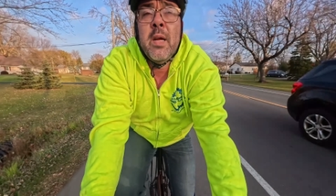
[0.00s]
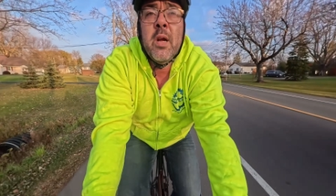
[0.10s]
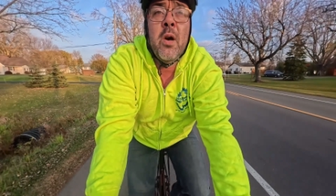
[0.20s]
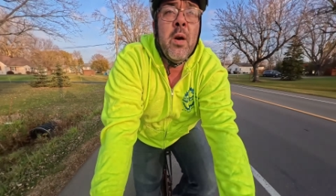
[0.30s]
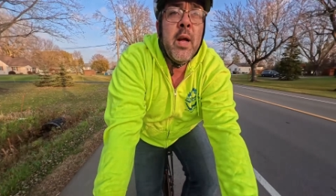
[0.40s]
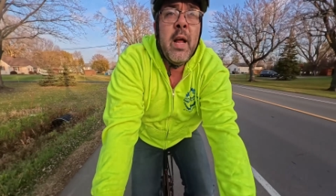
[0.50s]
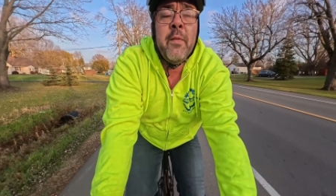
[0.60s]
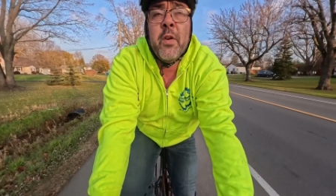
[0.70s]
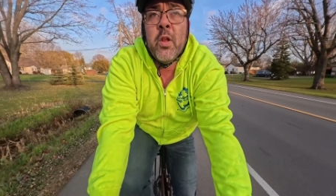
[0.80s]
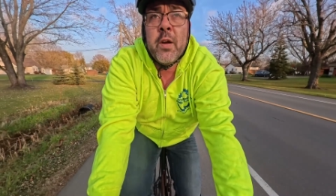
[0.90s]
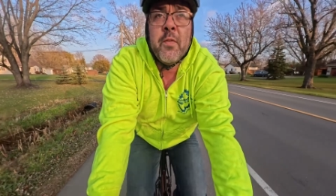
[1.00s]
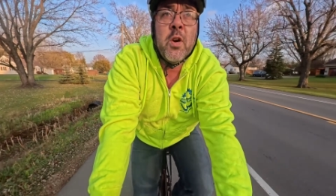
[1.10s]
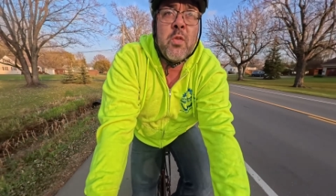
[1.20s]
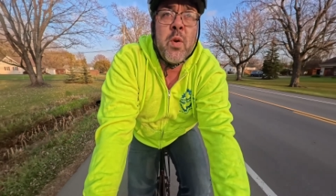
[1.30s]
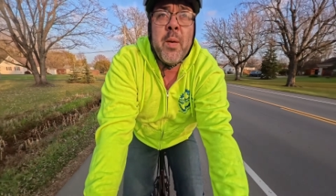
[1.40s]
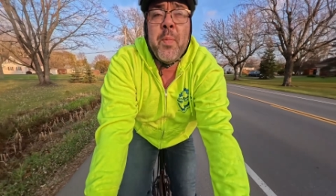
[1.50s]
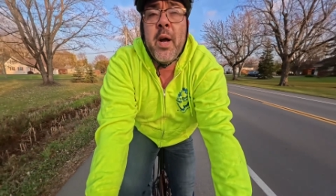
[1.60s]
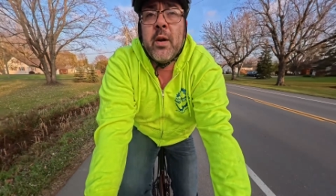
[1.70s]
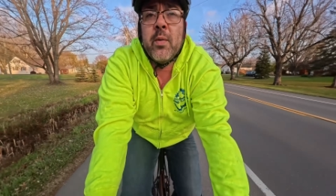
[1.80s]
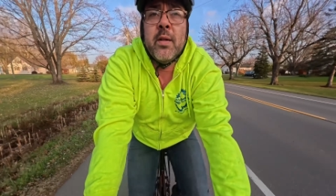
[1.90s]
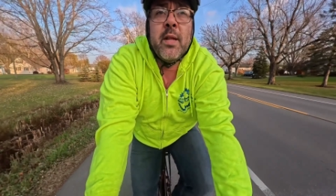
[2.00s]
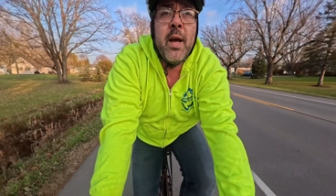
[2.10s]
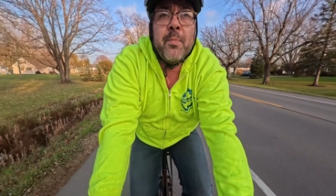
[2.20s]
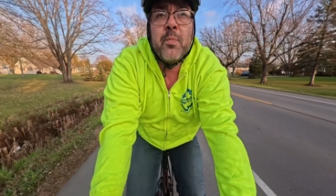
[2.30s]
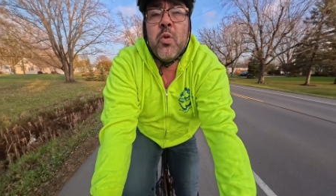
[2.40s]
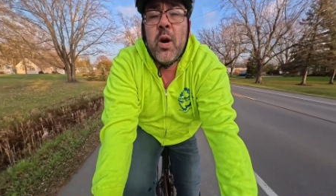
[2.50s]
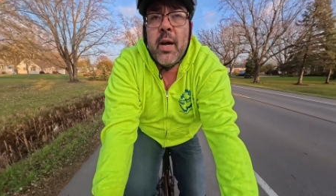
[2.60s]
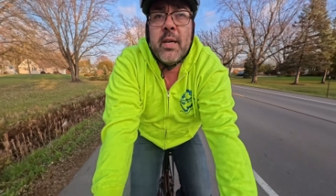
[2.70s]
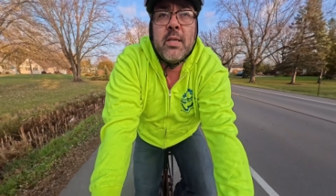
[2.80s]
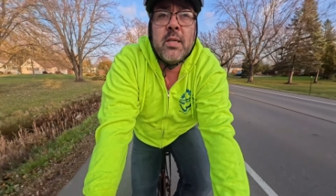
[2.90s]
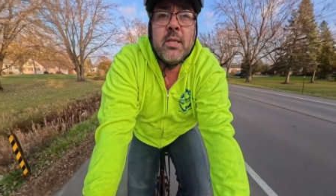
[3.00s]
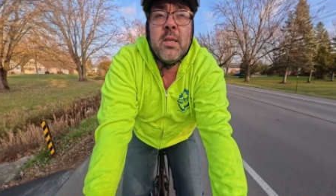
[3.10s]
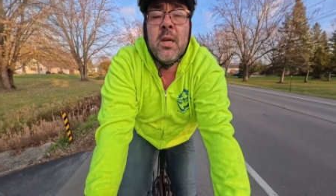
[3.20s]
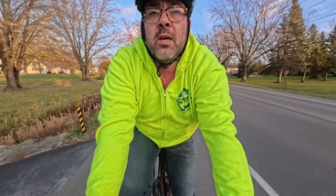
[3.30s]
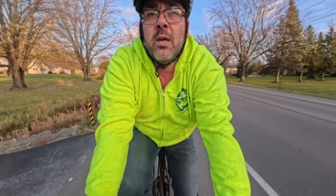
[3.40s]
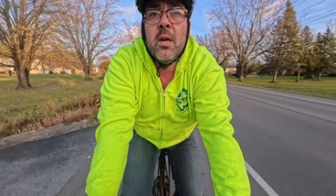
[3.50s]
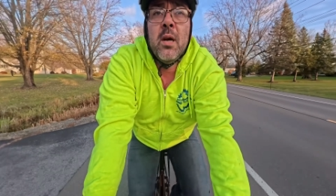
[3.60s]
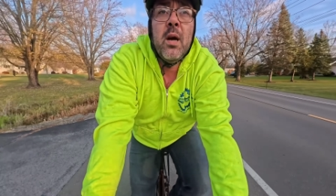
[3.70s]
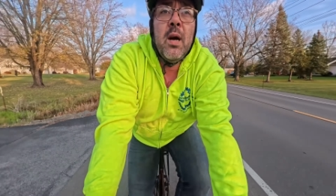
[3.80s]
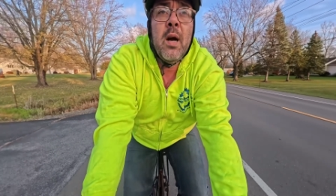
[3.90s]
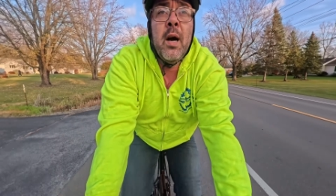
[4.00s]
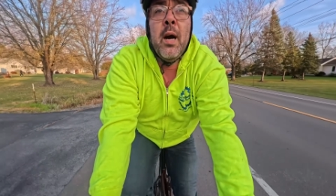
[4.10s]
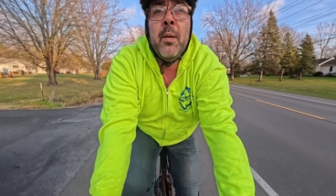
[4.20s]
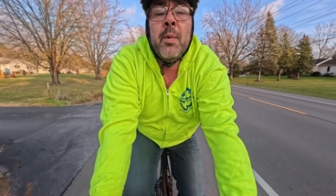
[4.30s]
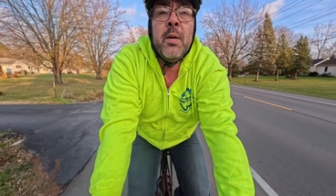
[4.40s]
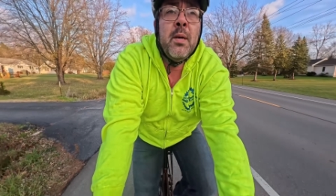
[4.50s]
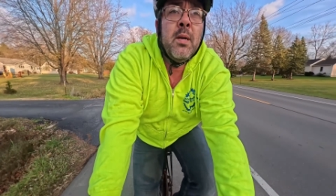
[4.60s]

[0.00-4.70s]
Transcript: you know, if you're looking for a great bike around that price, you